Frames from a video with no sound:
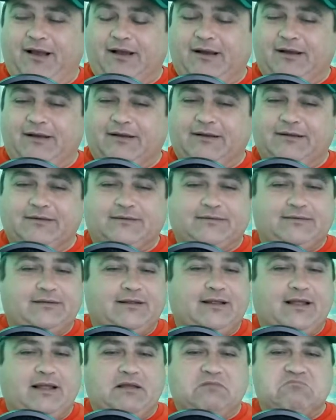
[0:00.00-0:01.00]
uh,
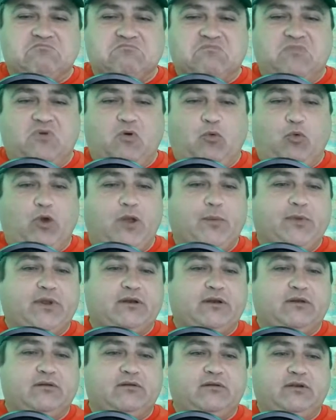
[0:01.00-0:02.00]

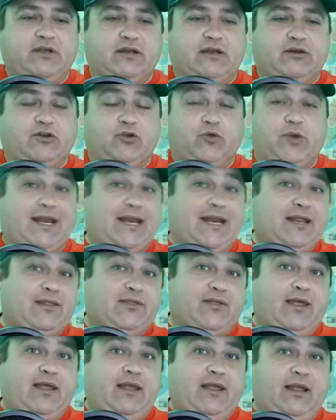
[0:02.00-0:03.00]
women can do
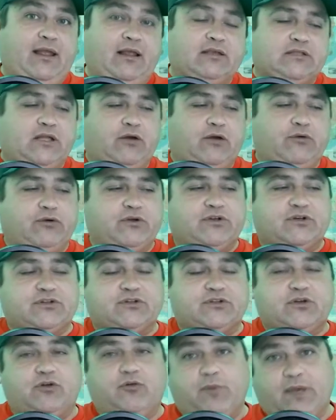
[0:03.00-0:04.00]
anything as long as there's
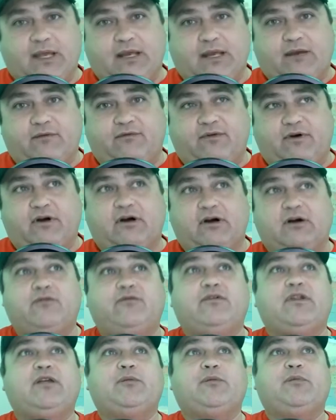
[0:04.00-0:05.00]
no men
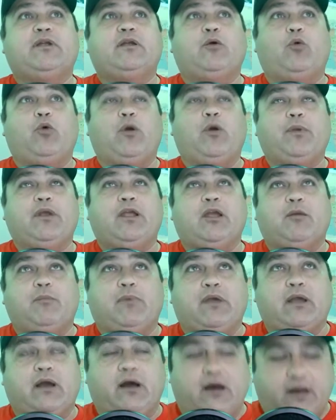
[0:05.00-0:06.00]
involved. Women, women can
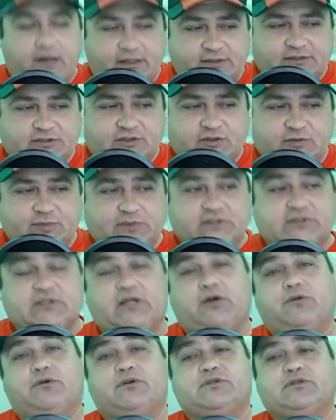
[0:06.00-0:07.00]
be awesome as
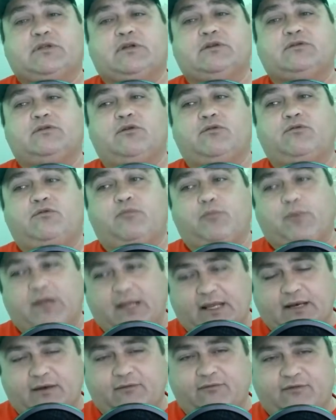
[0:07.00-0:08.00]
long as there's no
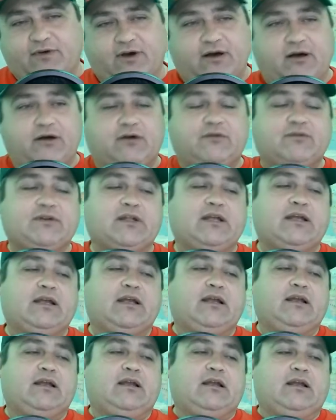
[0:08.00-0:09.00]
men involved.
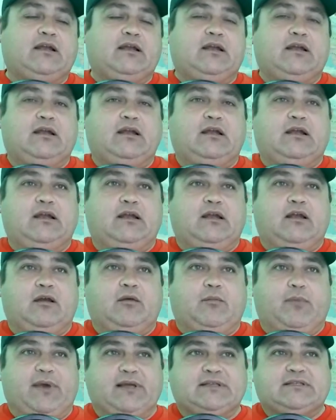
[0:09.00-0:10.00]

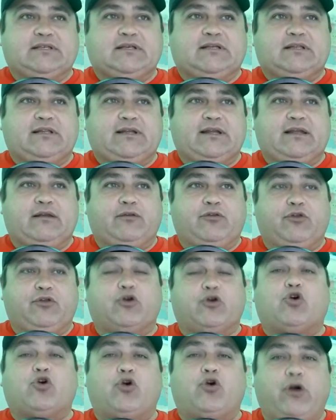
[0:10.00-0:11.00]
Basically, the
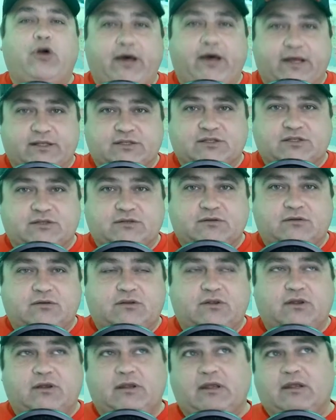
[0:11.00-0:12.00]
crutch,
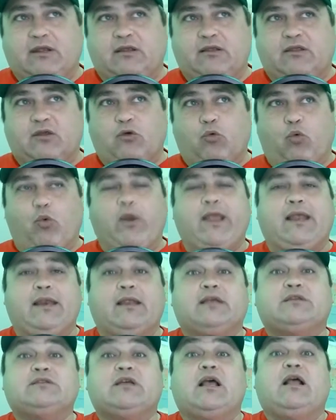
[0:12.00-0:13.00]
the, the
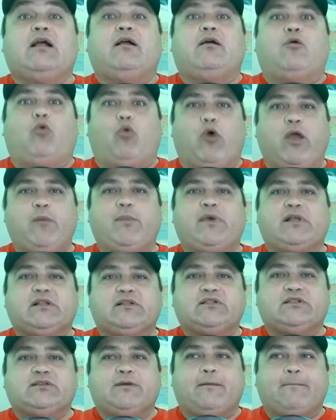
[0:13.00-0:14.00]
weakness.
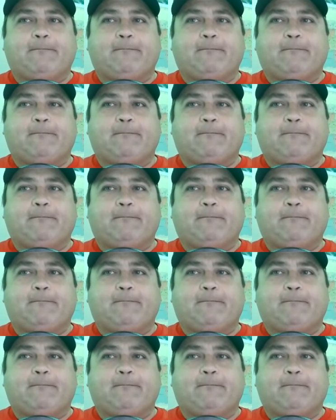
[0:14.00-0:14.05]
Women's,